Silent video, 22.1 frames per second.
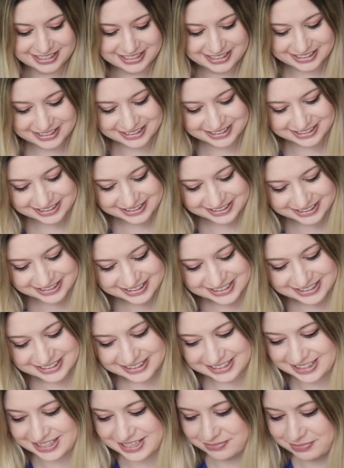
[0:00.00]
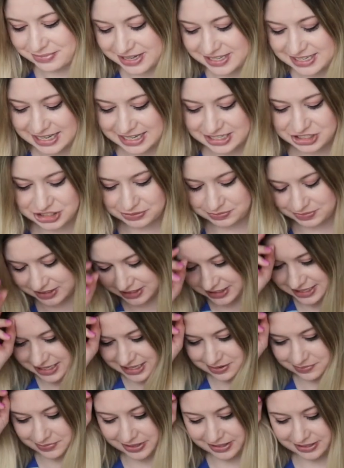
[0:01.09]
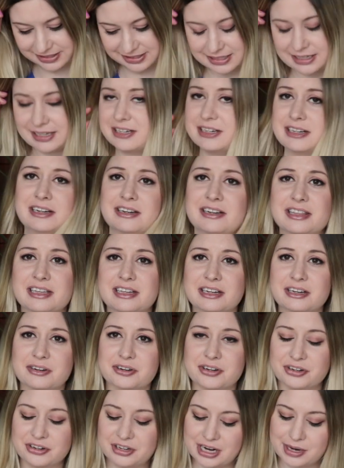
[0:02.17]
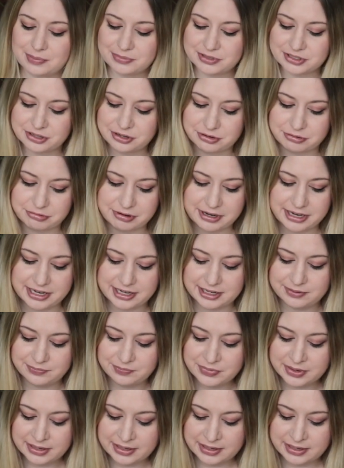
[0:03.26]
And then my dad shipped it here because I didn't think it could come to Korea.